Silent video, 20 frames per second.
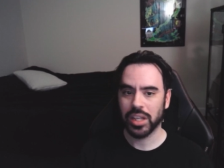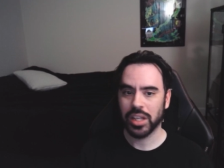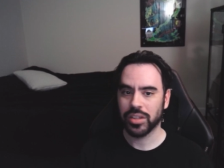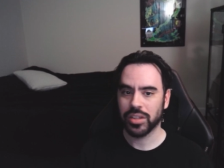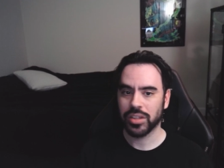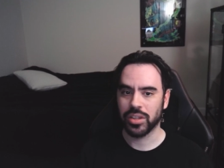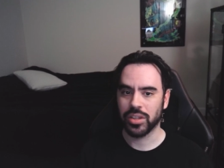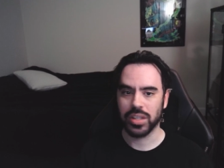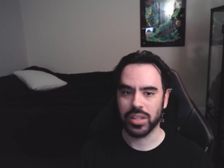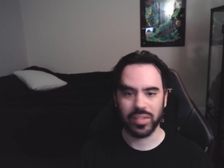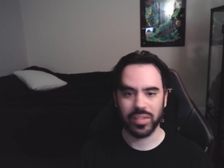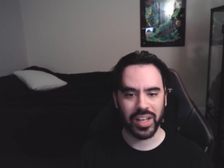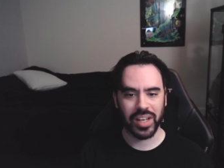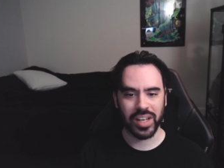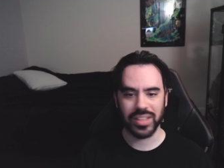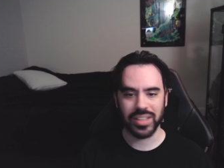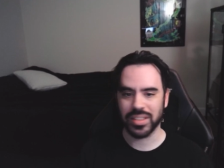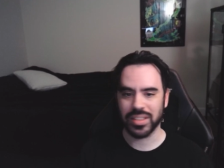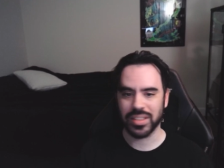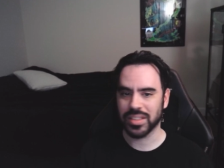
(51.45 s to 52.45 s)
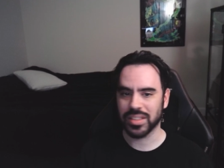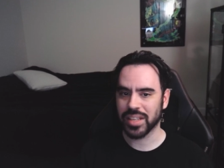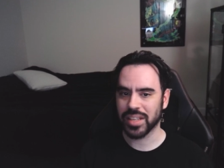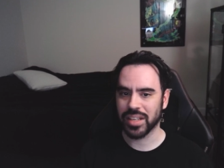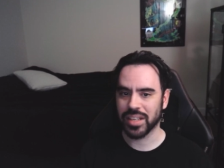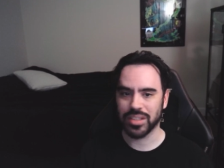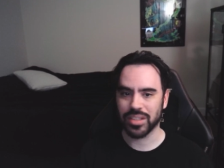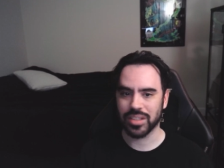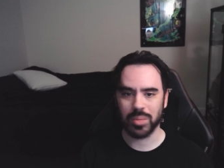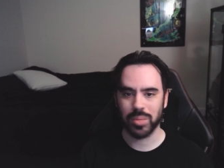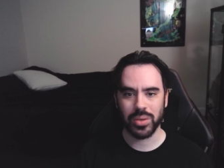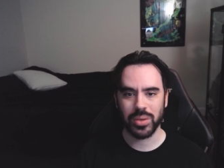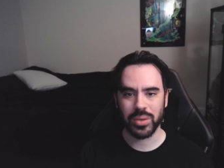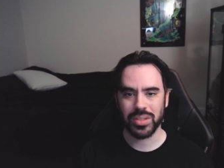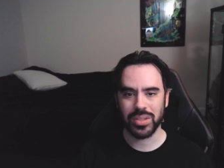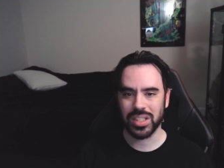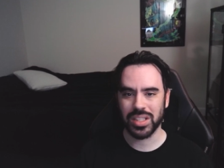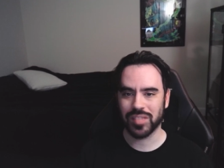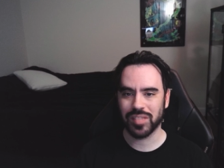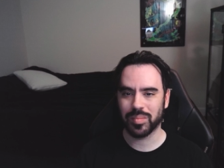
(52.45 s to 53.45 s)
to your devices and is supposed to
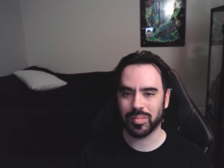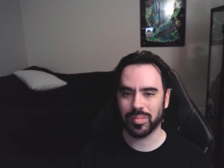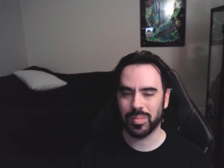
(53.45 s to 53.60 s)
give